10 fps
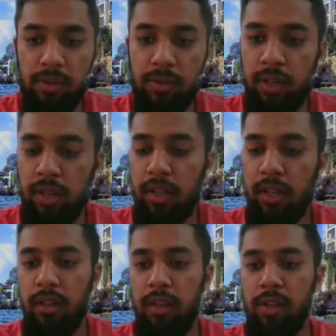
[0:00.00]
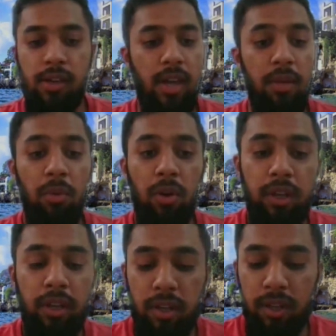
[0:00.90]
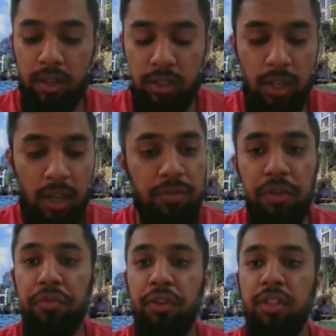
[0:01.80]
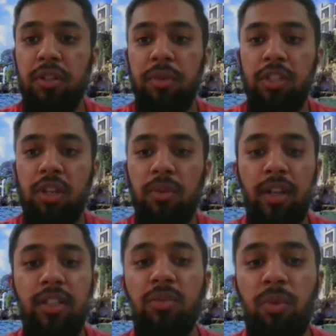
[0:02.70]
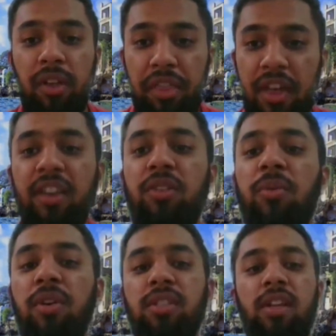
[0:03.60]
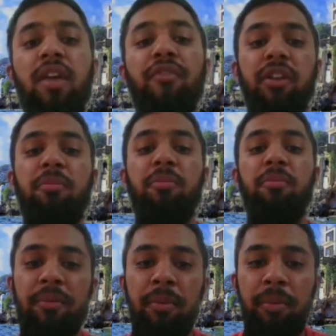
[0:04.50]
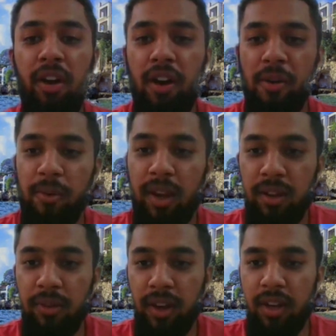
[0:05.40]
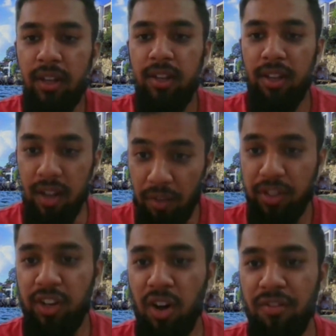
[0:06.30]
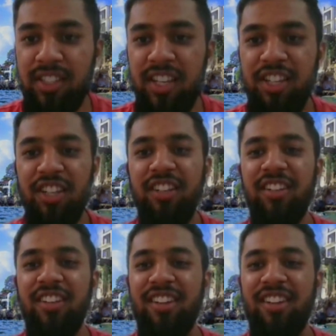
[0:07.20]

you would need, anybody, just feel free to reach out. I just want to thank you once again from the bottom of my heart. I really, really love the conversation.